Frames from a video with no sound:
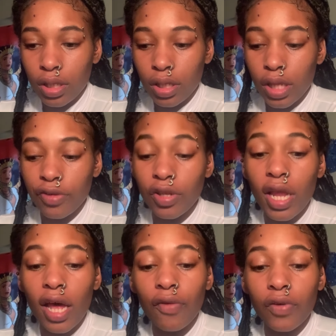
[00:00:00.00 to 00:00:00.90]
There's a
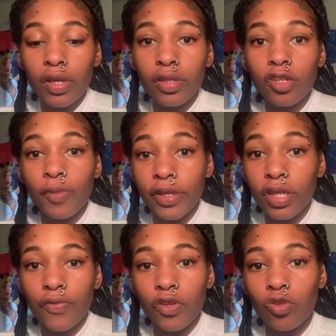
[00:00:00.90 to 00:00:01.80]
lot of us, especially
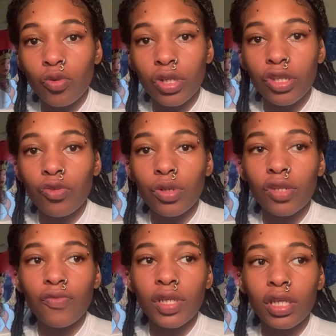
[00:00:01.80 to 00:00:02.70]
if you're tuning into this
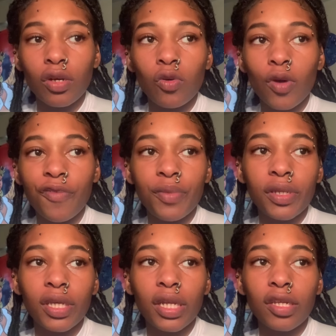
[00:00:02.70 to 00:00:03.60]
video, who have
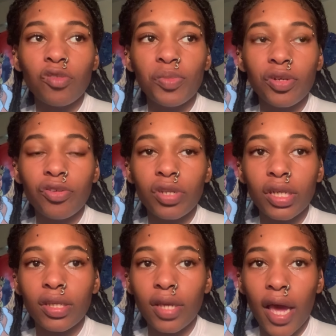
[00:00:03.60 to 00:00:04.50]
been getting spiritually
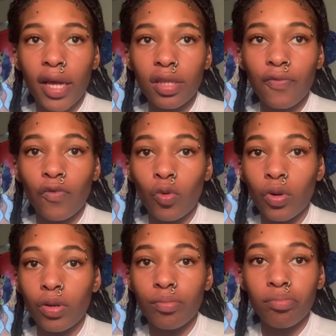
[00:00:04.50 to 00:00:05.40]
attacked
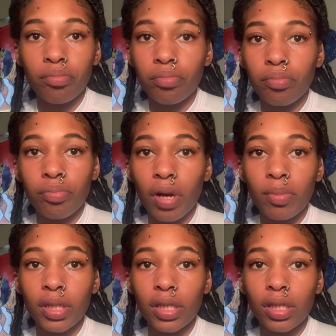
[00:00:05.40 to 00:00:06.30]
for
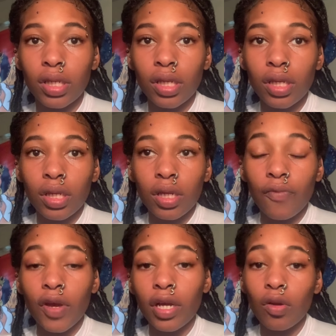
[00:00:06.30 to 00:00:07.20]
probably a
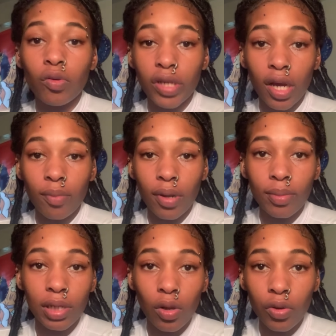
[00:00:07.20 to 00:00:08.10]
very long time,
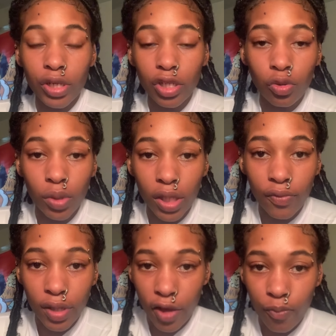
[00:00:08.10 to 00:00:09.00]
probably longer than you
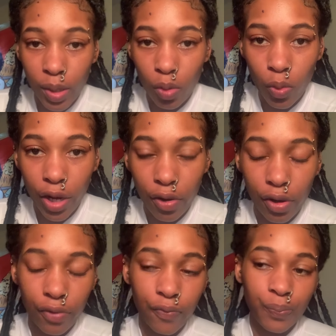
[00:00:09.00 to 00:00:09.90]
even have been aware of.